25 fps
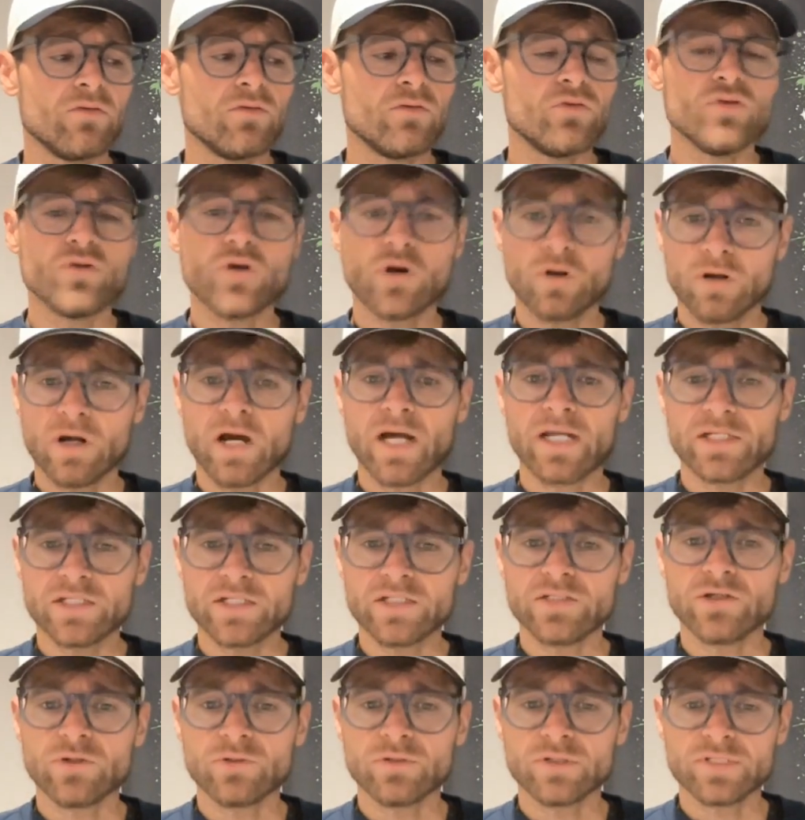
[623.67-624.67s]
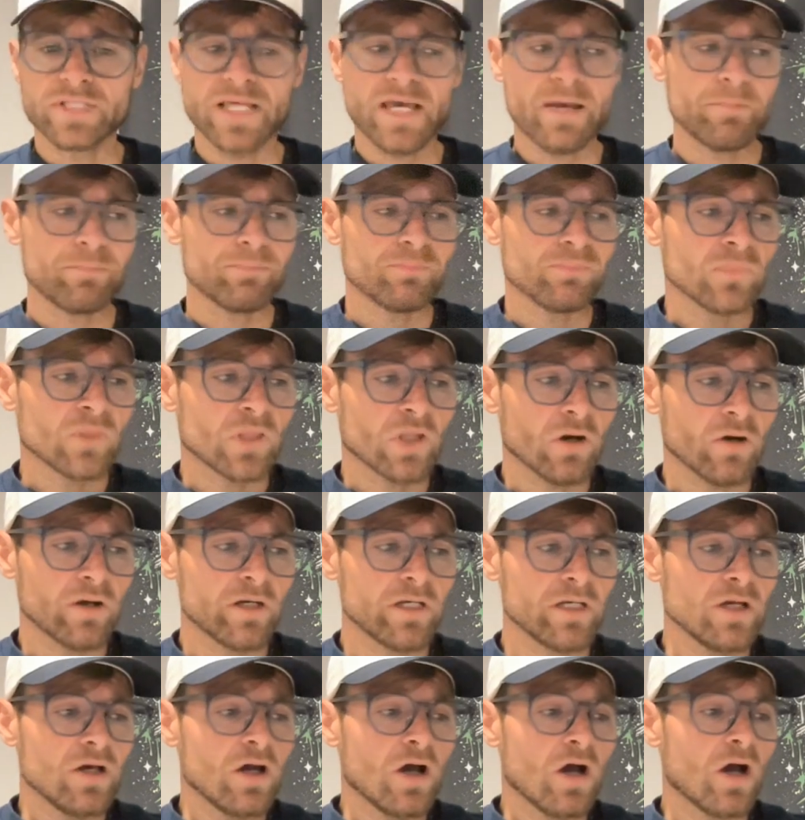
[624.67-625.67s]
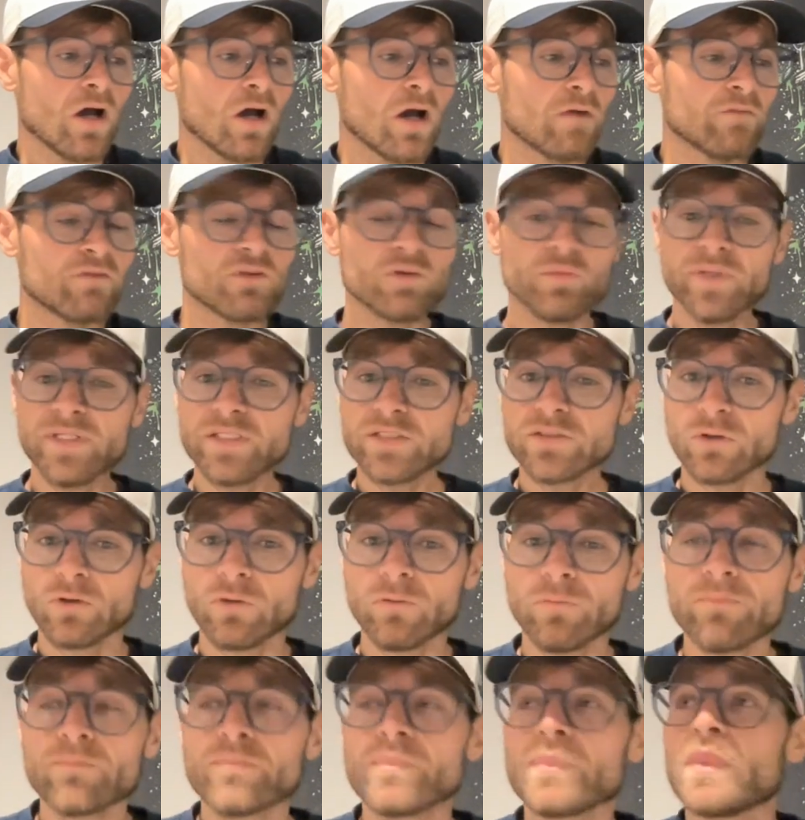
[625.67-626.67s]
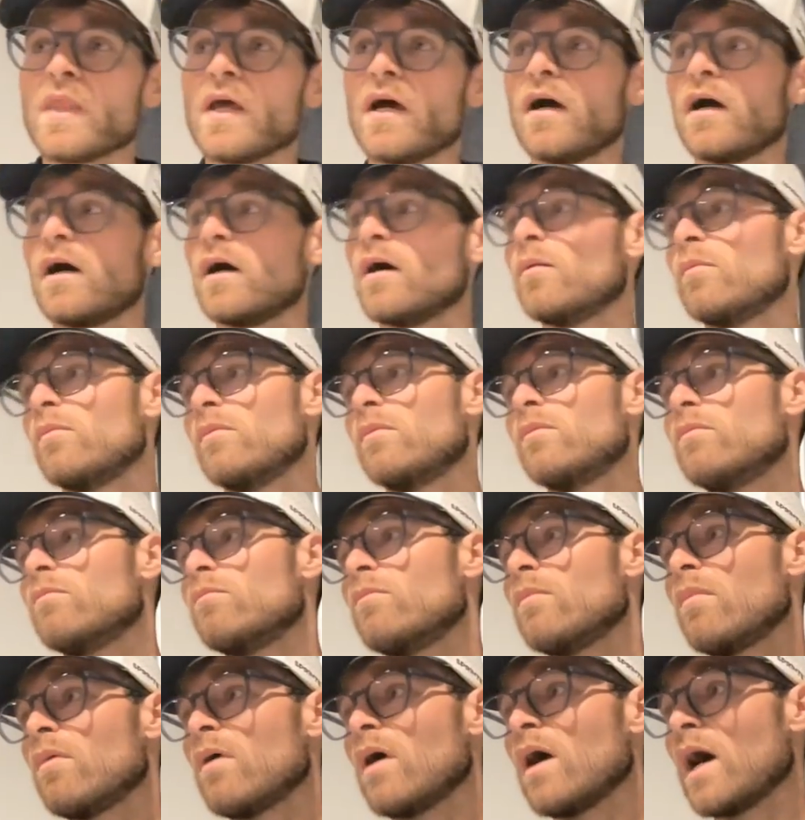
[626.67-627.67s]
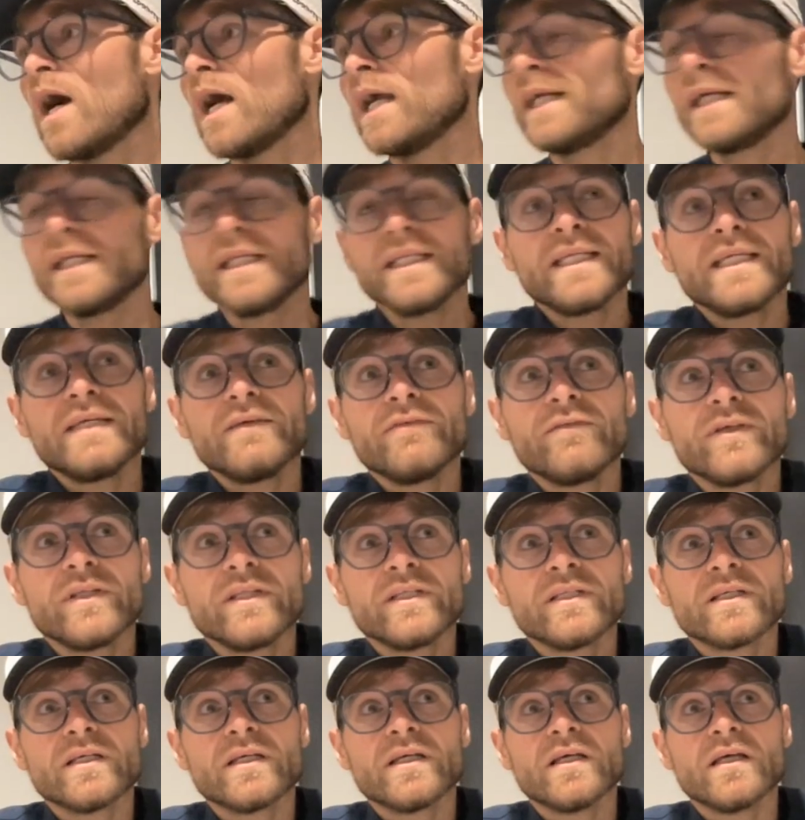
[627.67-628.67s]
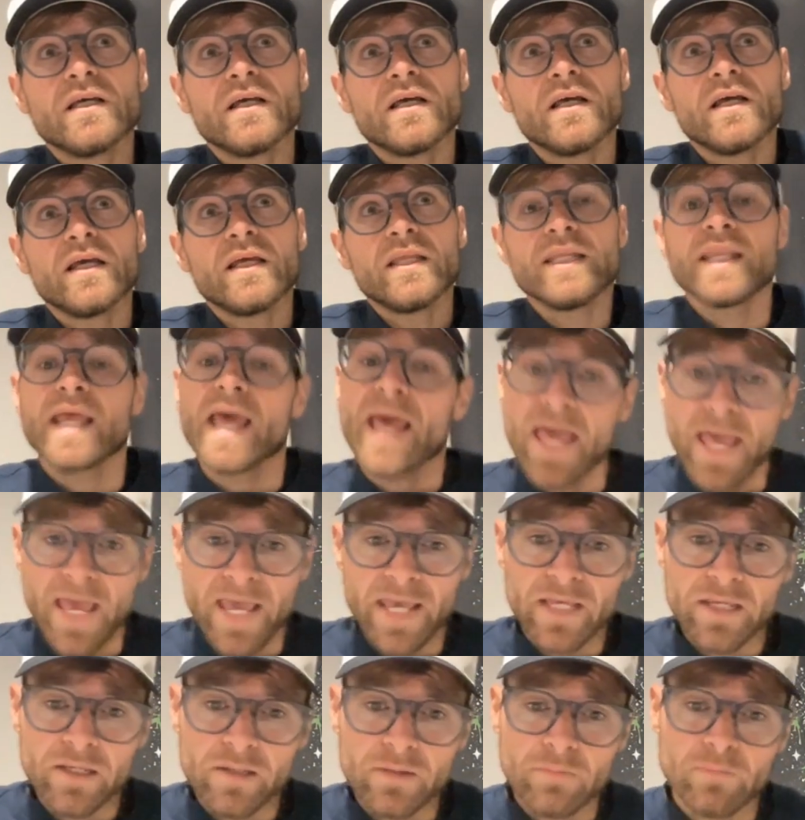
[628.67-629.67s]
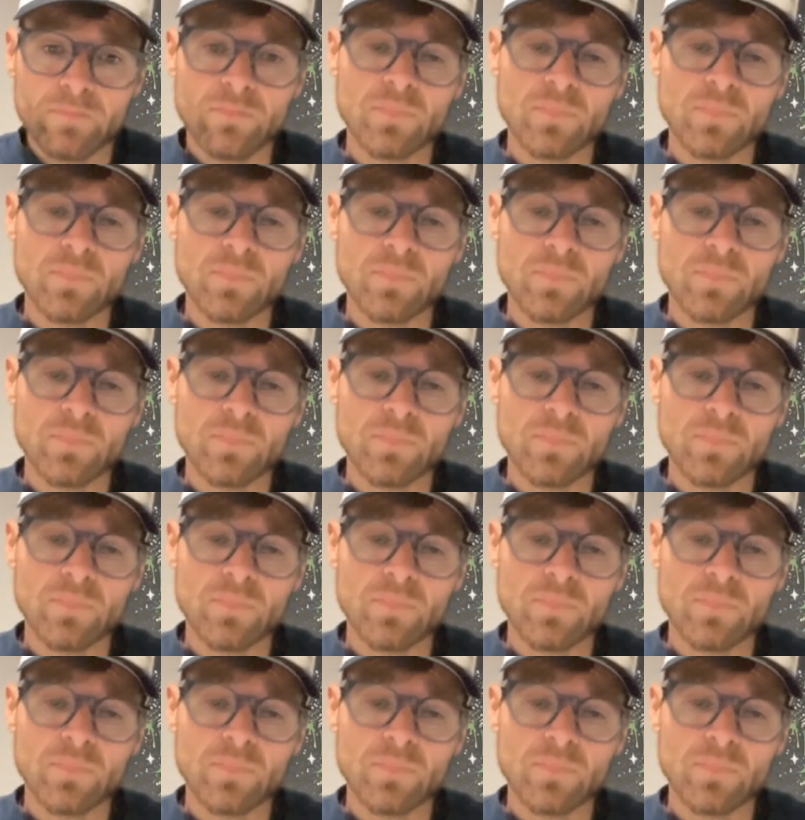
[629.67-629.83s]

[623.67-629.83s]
No, I did notice that. All right, for the midsole, I got to give it an A.